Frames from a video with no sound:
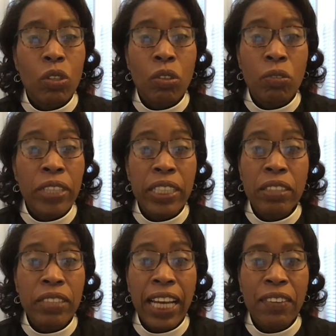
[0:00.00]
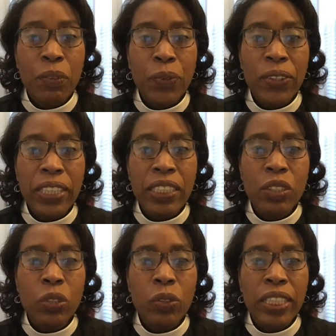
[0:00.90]
We don't have a priest
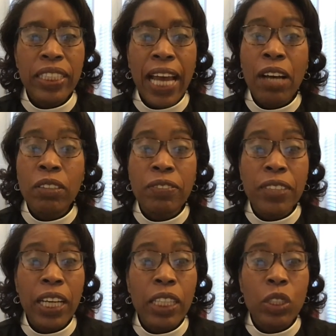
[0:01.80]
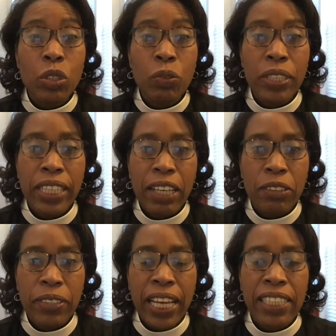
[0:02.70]
who is out of touch with our
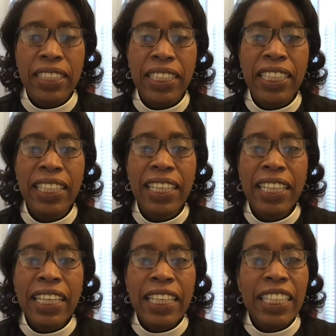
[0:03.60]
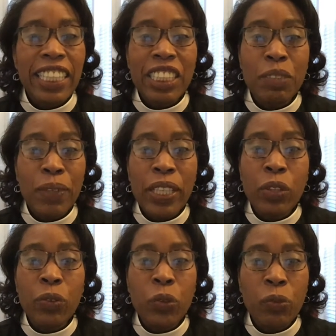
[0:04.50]
reality. He's been
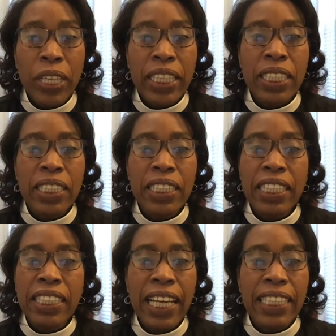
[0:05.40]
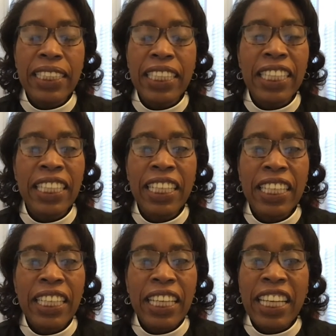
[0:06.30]
through weakness and testing,
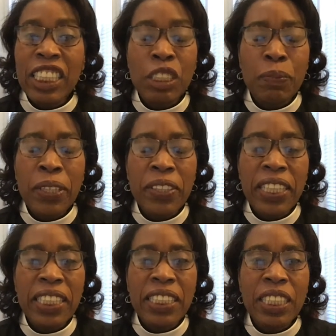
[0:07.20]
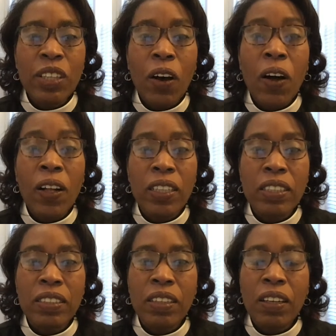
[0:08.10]
experienced it
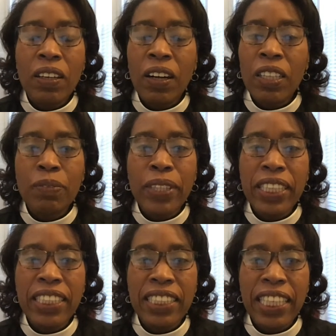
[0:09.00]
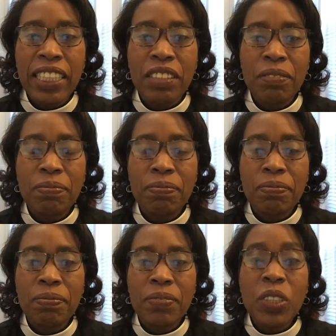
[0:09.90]
all but the sin.
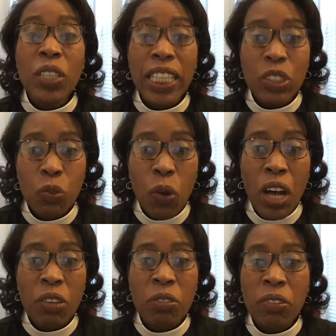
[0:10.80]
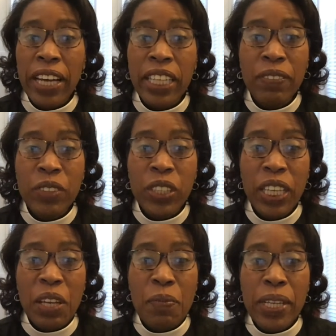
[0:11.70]
So let's walk right up to
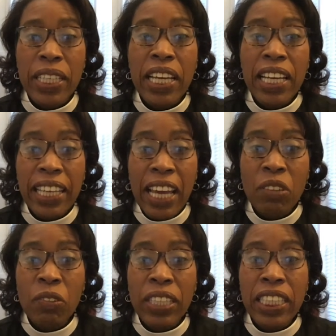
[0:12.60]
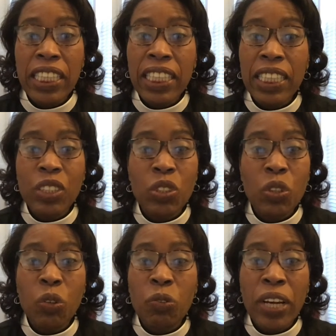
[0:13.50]
him and get what he is
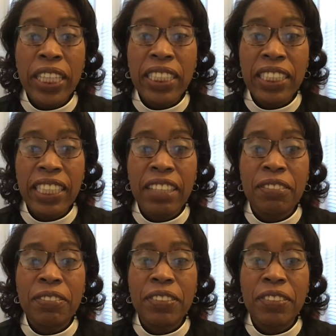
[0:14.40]
so ready to give.